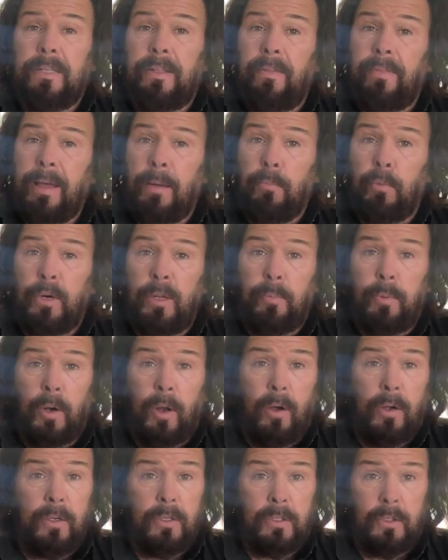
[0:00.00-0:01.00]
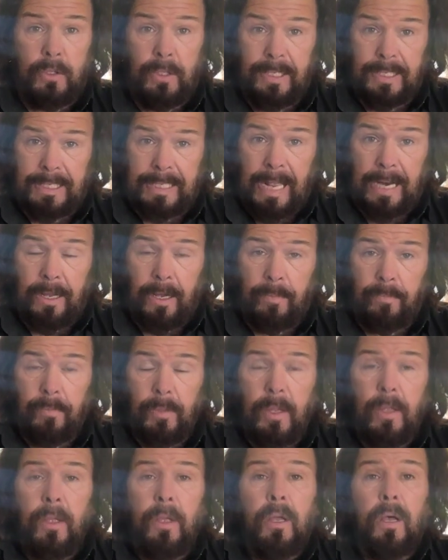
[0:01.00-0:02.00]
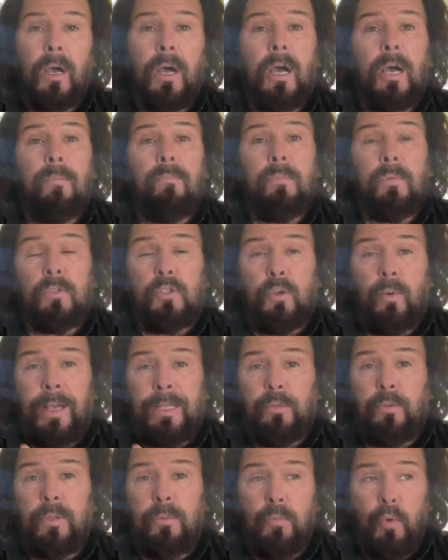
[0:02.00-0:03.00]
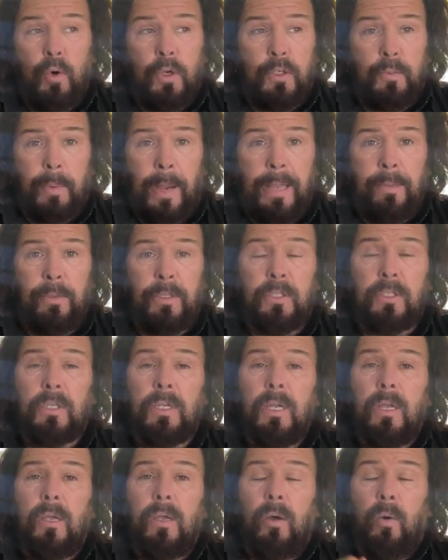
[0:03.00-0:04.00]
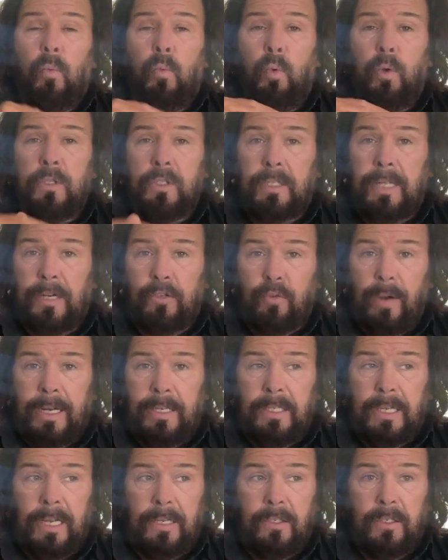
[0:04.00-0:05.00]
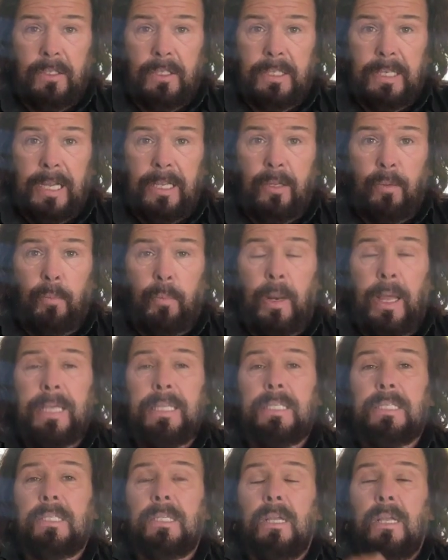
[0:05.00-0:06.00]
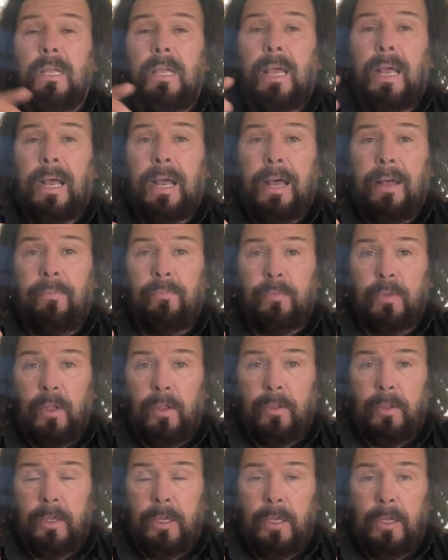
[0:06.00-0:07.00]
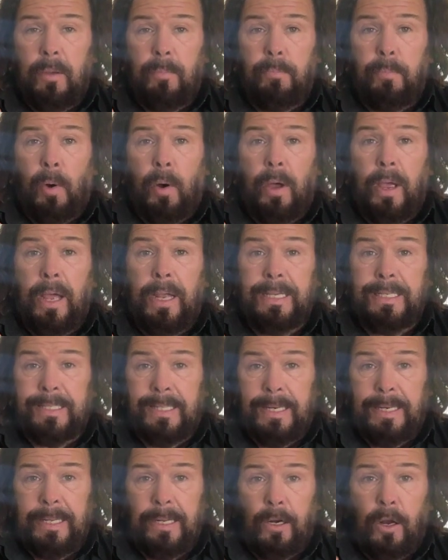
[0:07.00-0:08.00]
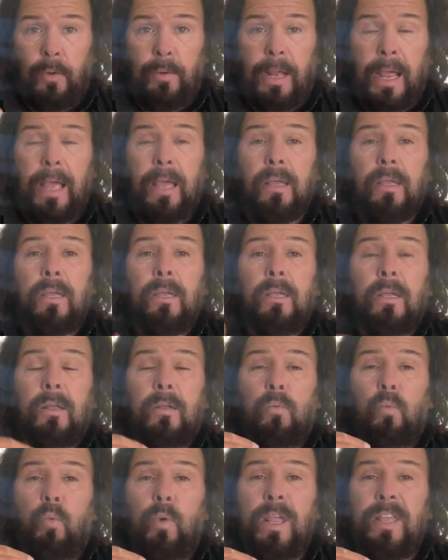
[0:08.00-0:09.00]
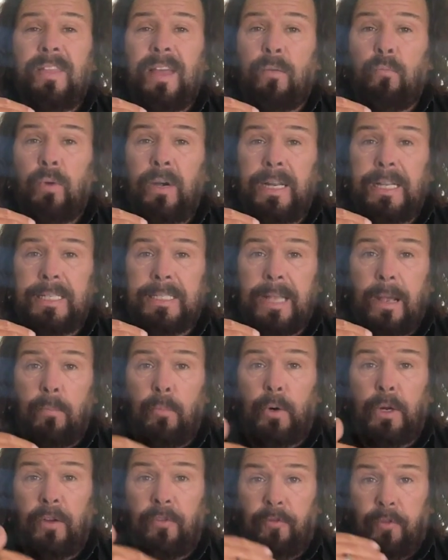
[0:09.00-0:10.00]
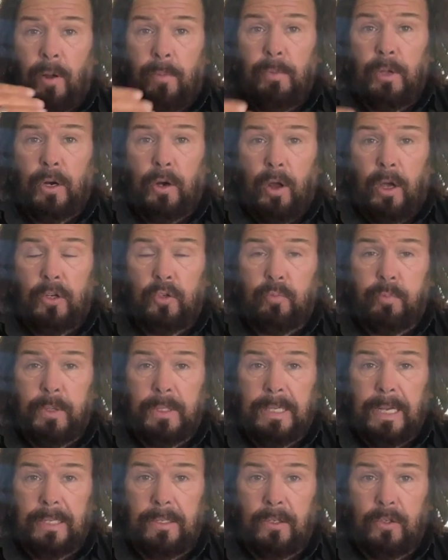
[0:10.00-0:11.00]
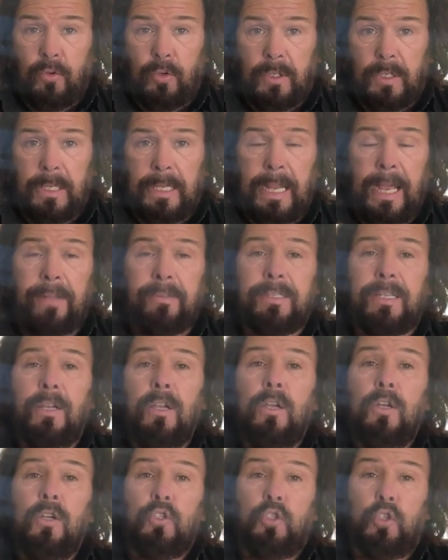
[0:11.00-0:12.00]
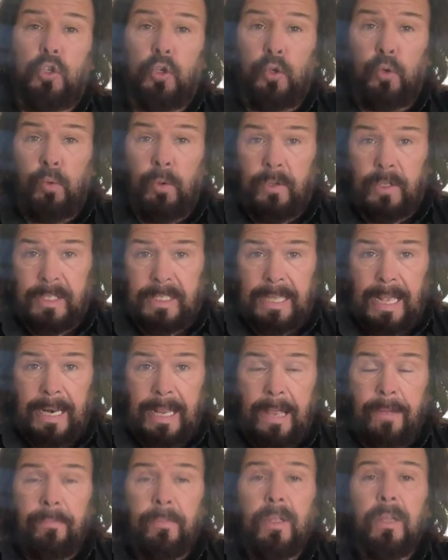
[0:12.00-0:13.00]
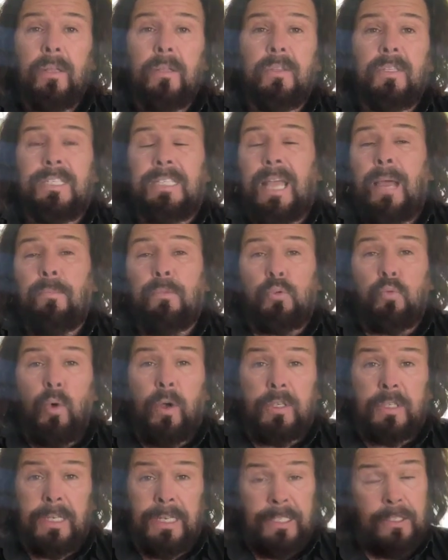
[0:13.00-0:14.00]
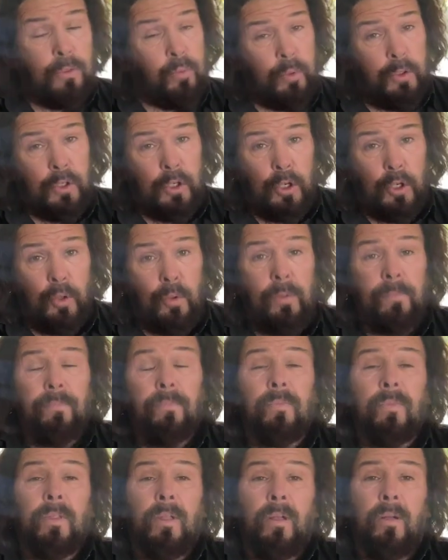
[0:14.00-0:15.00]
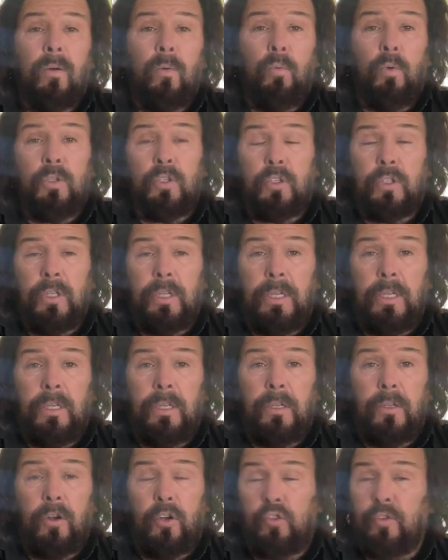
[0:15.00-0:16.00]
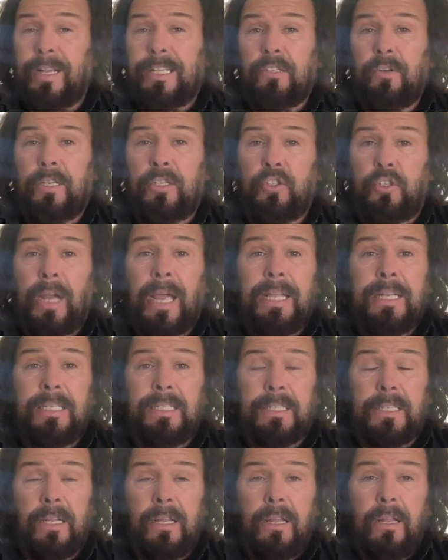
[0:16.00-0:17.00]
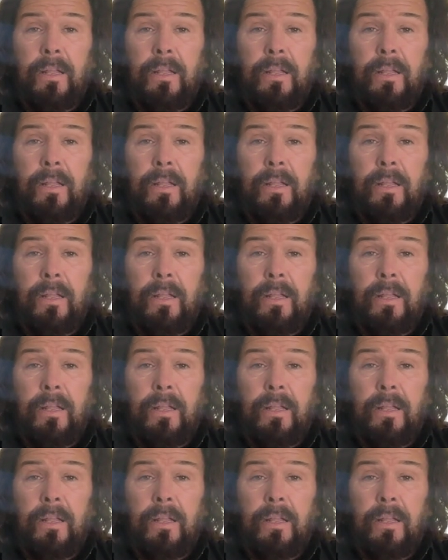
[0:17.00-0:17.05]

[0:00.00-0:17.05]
Then that money belongs to the seller. So as with the mortgage payments, once that transaction has taken place and the buyer is the legal owner, we then release that money from the client protected trust account to the seller. The same as what a solicitor would do once the contracts are exchanged.